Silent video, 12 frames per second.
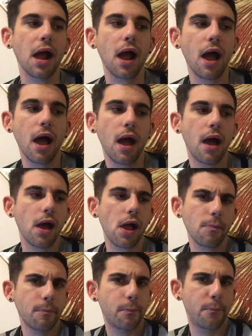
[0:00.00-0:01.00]

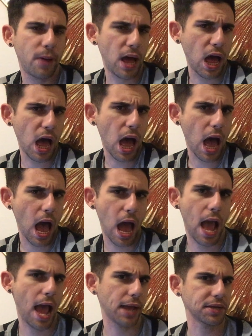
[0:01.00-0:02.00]
uh,
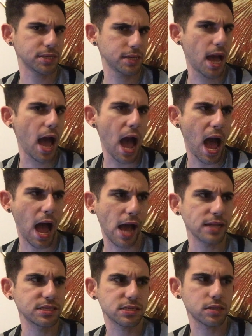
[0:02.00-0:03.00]
pie.
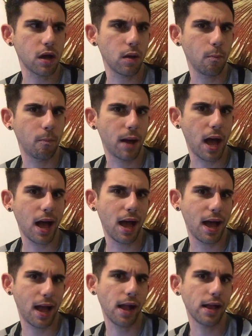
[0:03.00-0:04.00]
Yeah, it's called
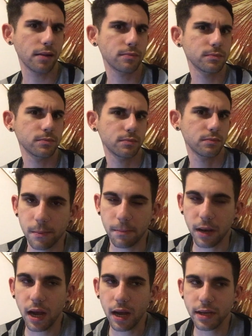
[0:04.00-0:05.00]
pie.
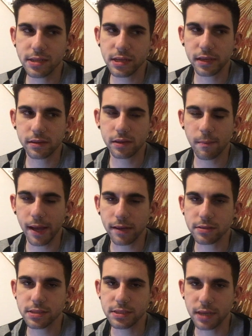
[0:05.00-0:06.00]
Pie is like the
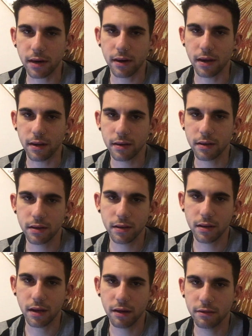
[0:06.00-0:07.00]
Michael Cera
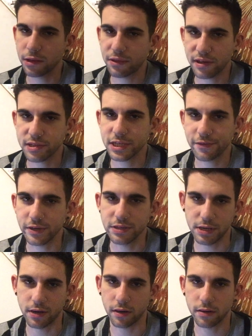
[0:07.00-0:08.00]
of the Thanksgiving
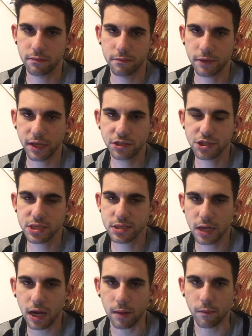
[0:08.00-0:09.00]
dinner. Like, just
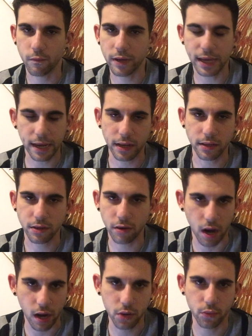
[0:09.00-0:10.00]
stop. We get it.
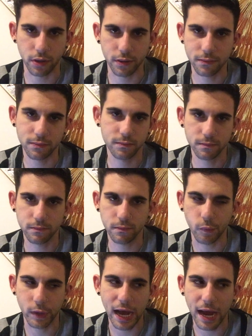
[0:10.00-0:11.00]
You're awkward.
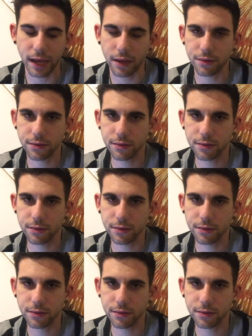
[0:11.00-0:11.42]
We got it.